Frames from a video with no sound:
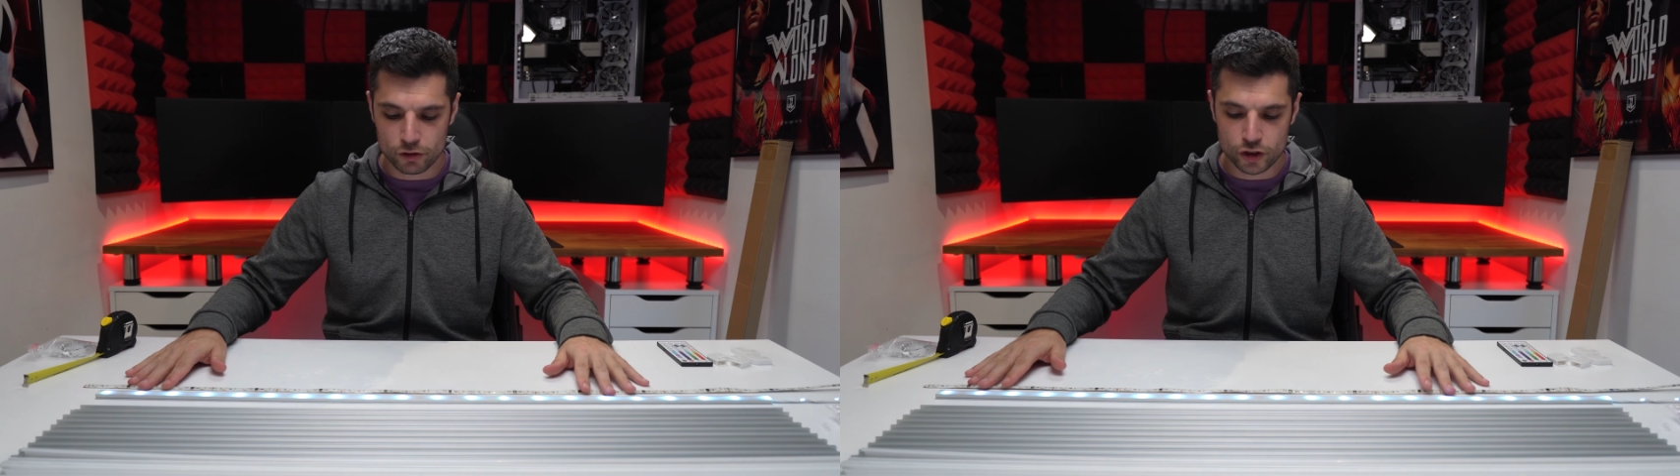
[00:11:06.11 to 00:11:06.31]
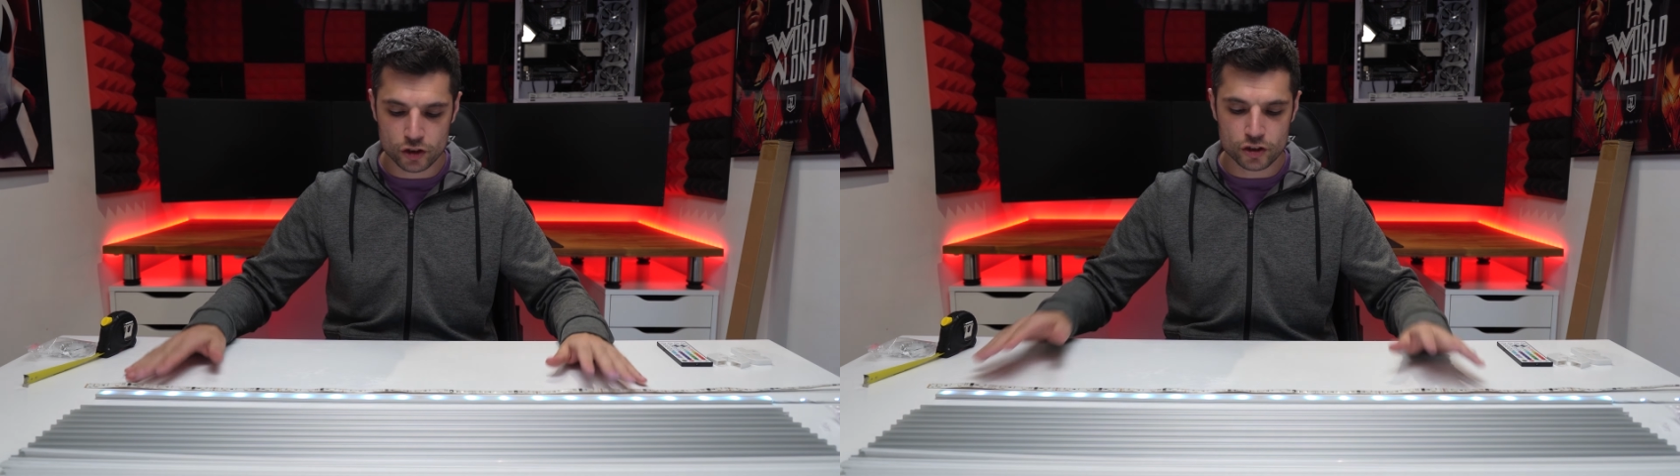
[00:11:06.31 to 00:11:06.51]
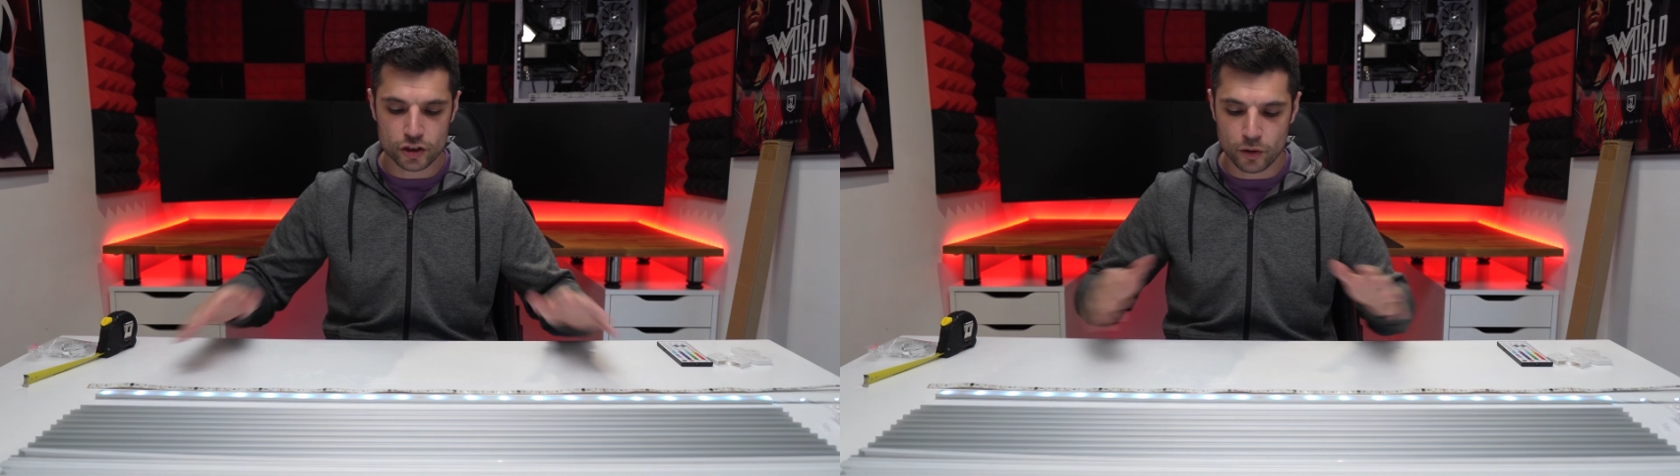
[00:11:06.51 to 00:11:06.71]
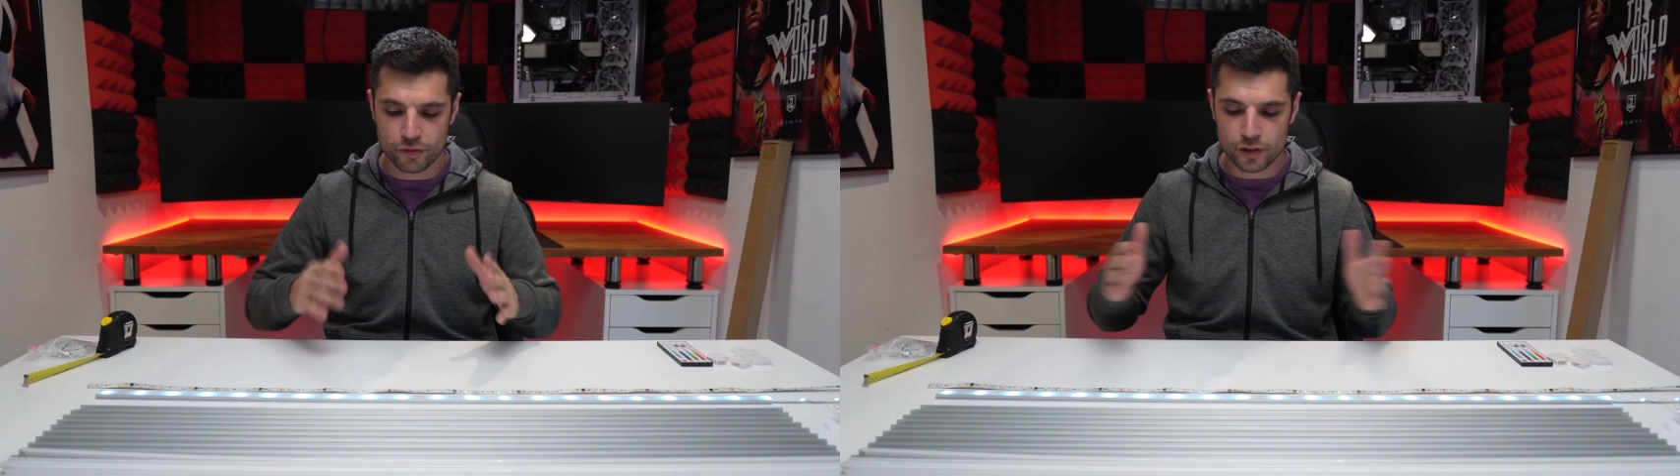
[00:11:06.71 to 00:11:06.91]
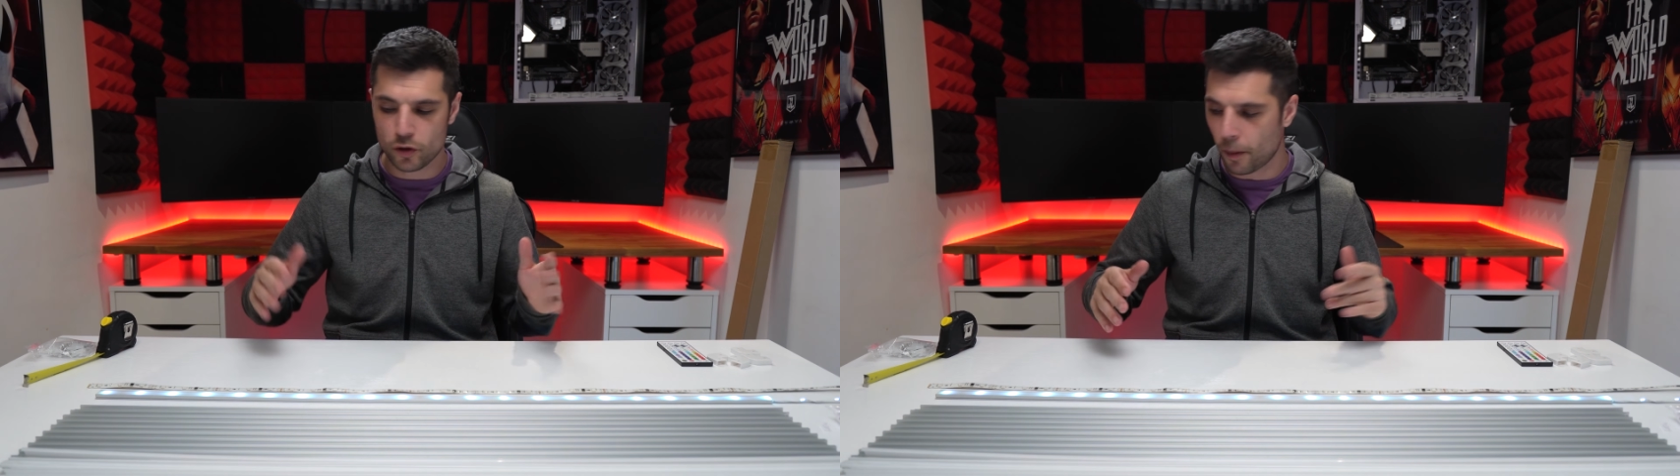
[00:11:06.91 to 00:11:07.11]
just to do a
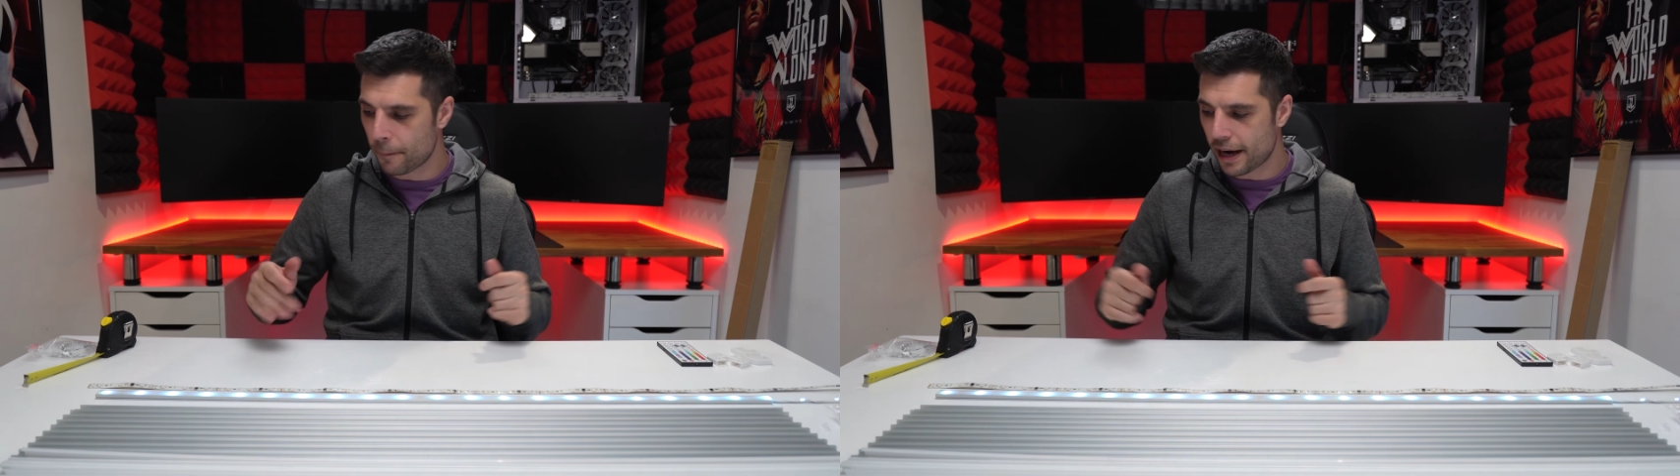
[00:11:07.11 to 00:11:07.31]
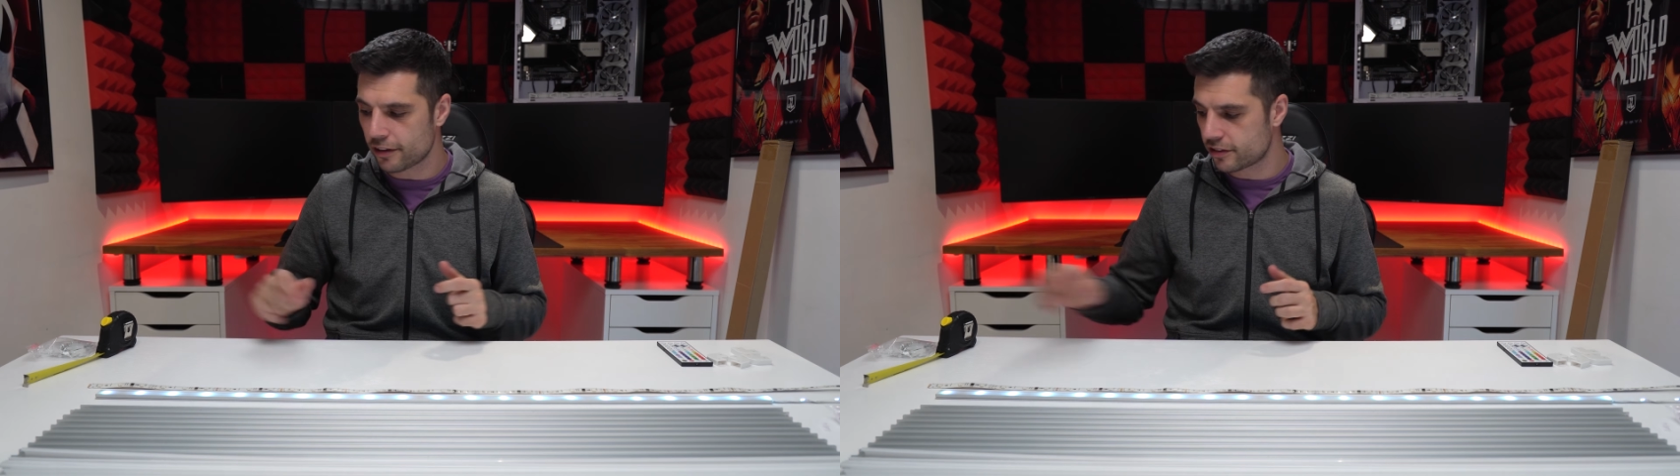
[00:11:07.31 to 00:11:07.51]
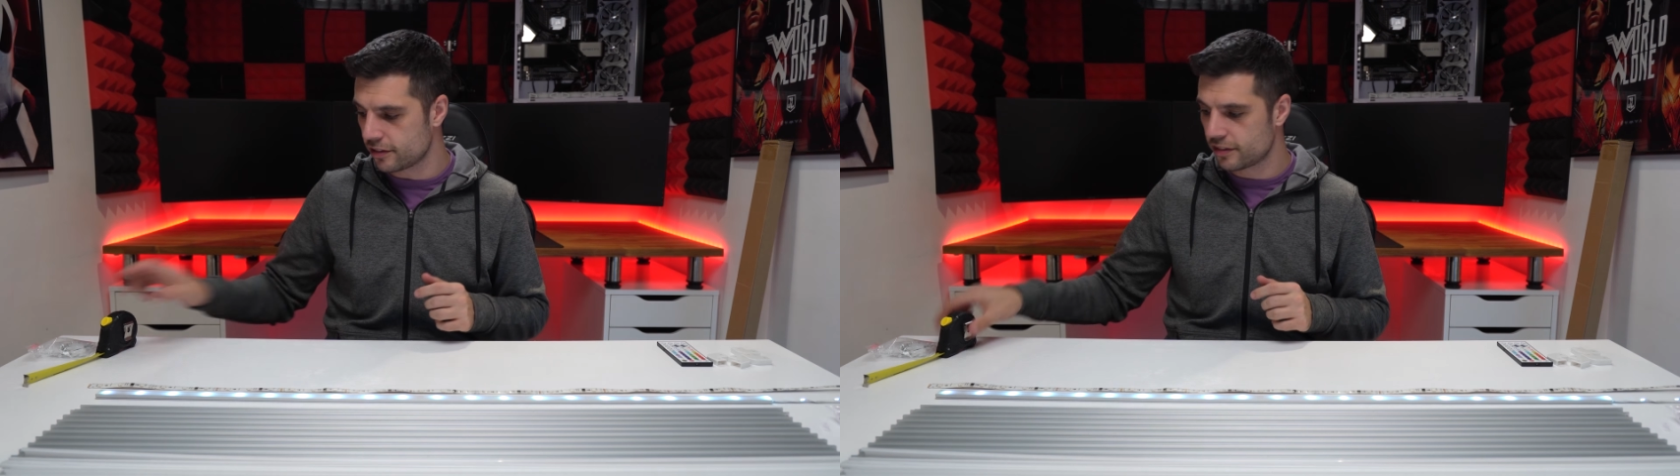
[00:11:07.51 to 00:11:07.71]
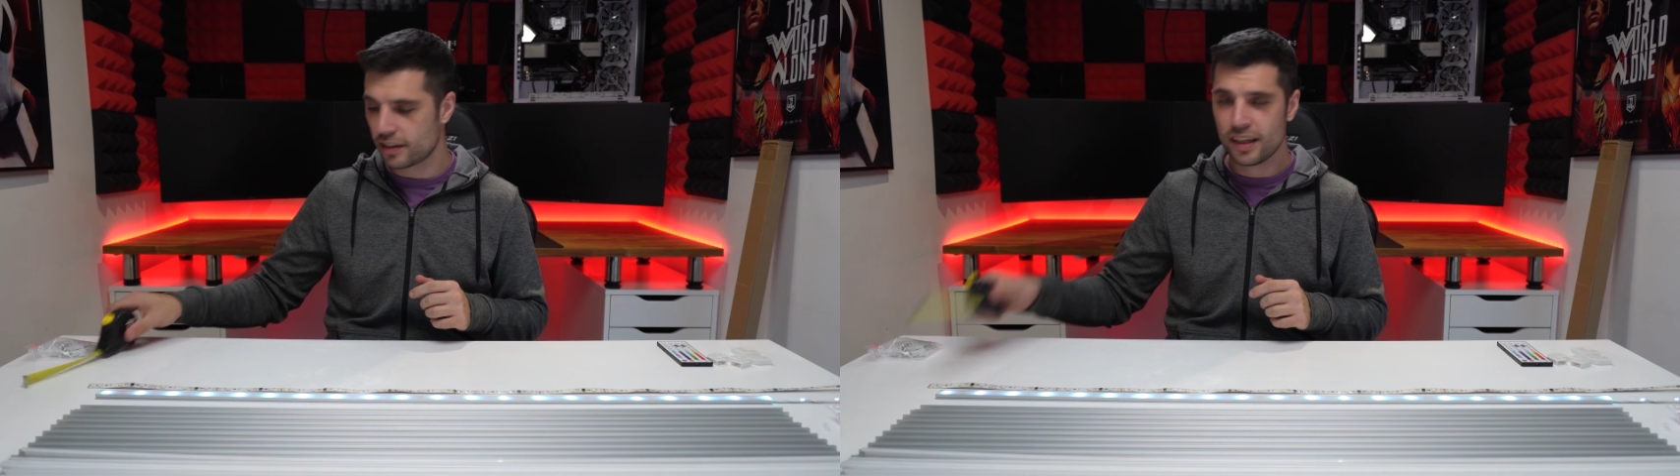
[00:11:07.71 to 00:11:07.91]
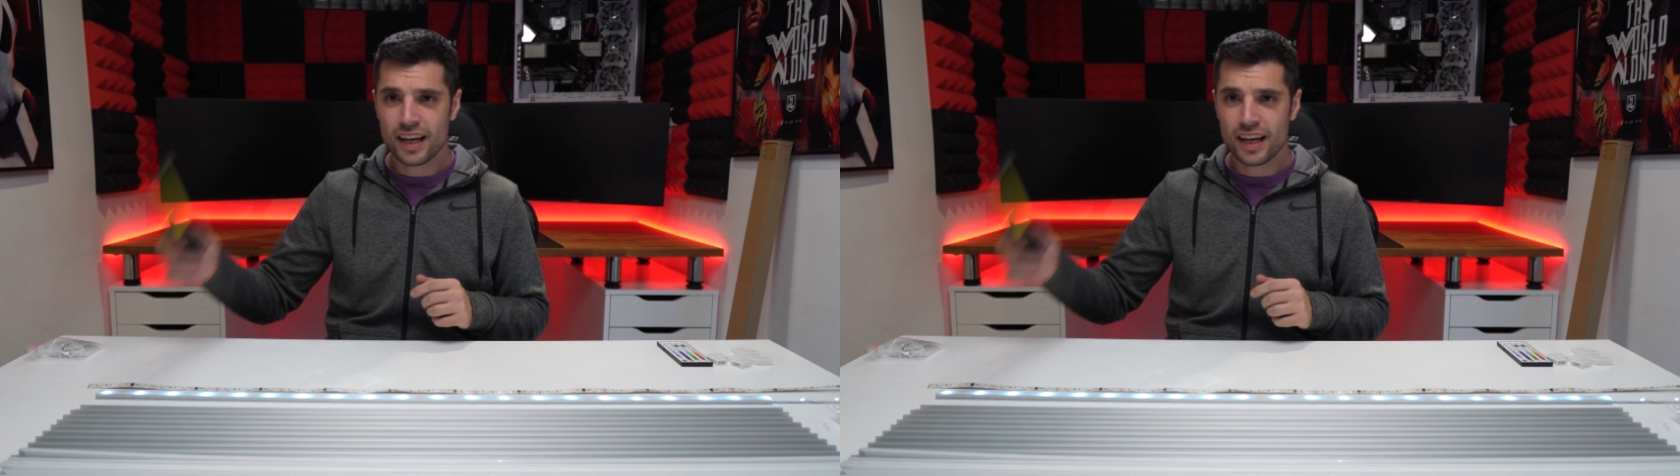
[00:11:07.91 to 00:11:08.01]
few comparisons.